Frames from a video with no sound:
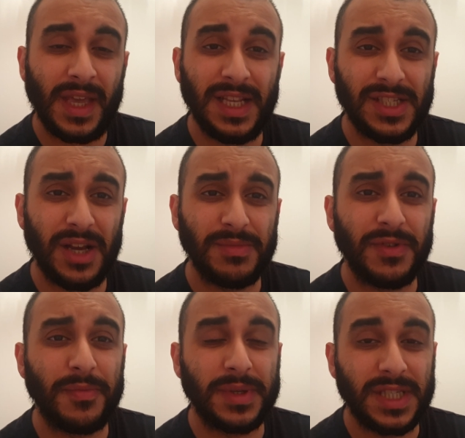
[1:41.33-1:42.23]
in terms
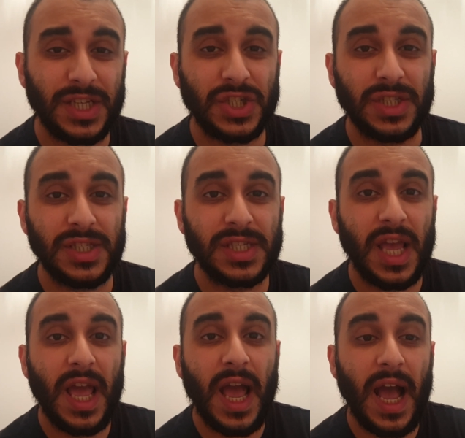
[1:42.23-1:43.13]
of positions,
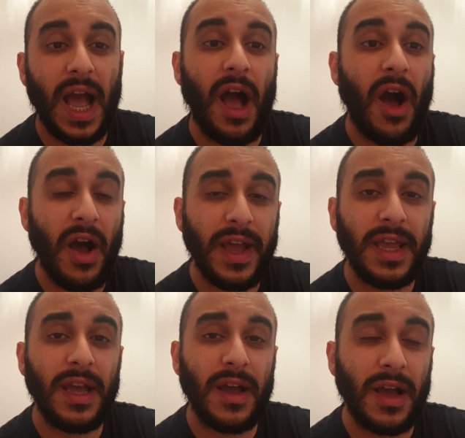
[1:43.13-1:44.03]

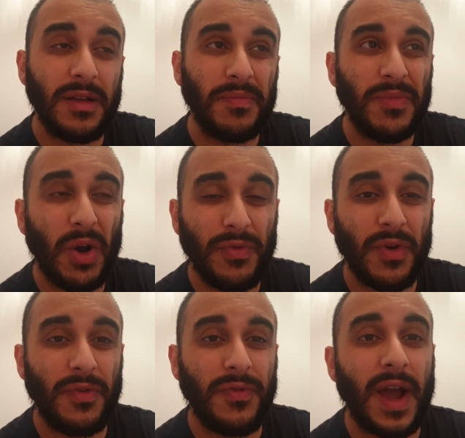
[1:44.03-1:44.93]
I know
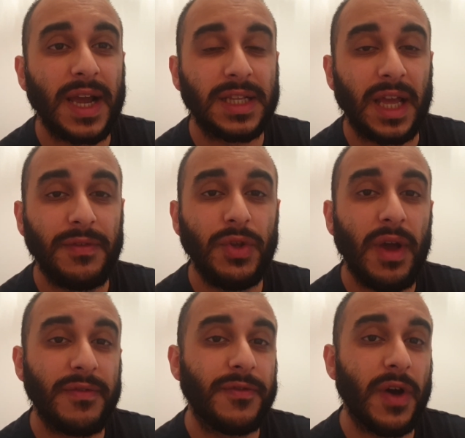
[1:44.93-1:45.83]
for a fact that if you
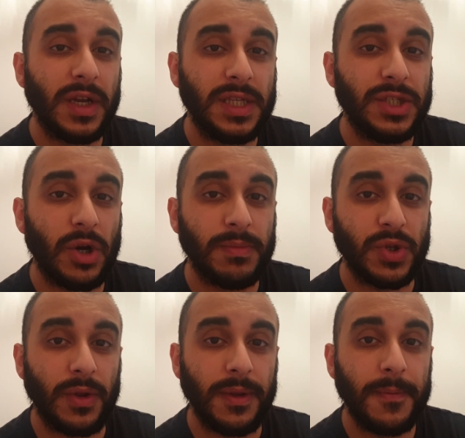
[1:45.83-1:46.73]
have 30 jobs
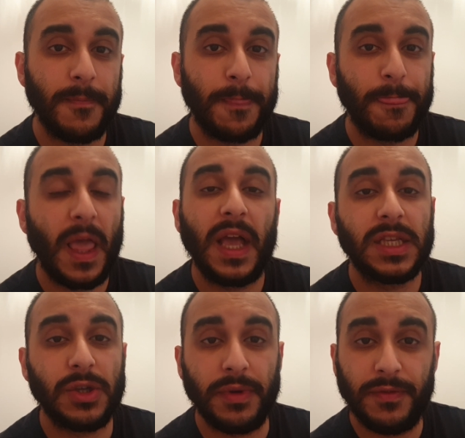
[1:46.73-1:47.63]
on,
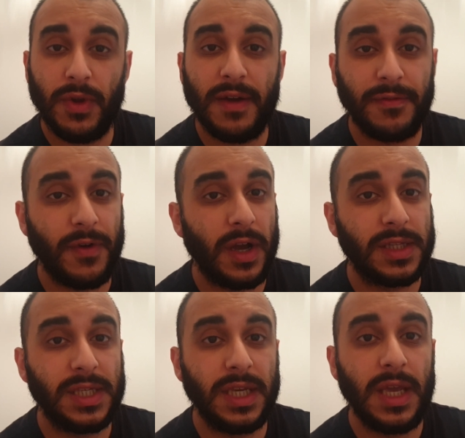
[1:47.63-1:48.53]
so if you have
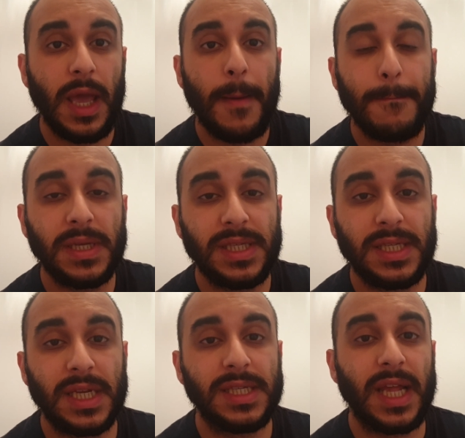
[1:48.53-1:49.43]
30
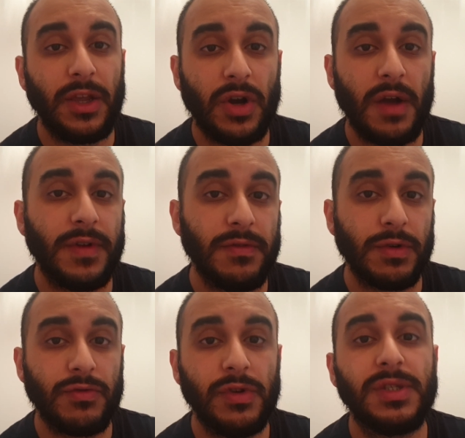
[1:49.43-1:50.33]
positions that you're currently
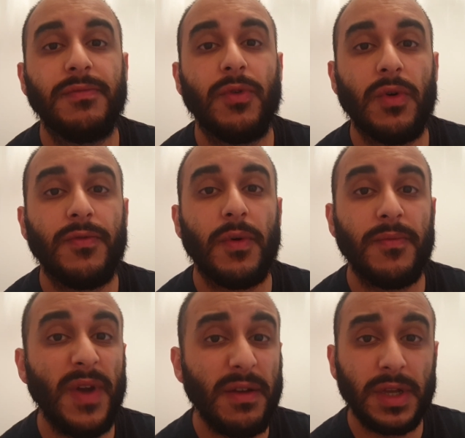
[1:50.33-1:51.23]
recruiting for
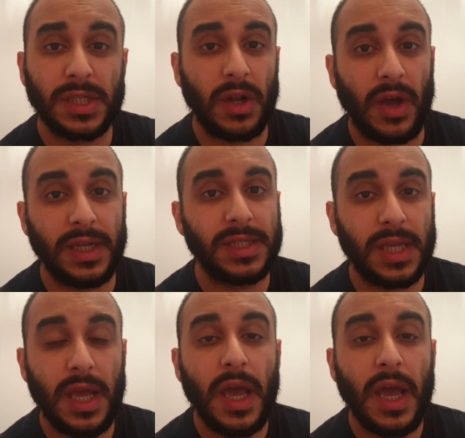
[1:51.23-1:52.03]
from various clients.